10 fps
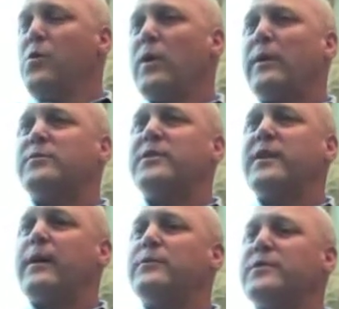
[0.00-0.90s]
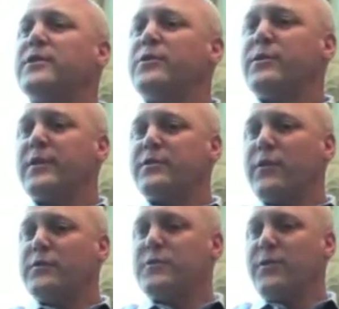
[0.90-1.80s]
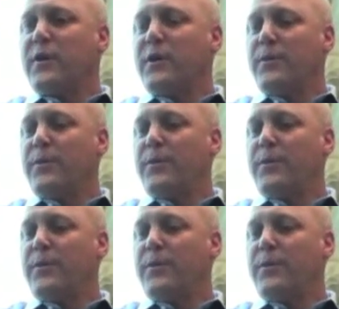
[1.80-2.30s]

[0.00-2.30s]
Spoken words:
Well, I would say two things. First of all,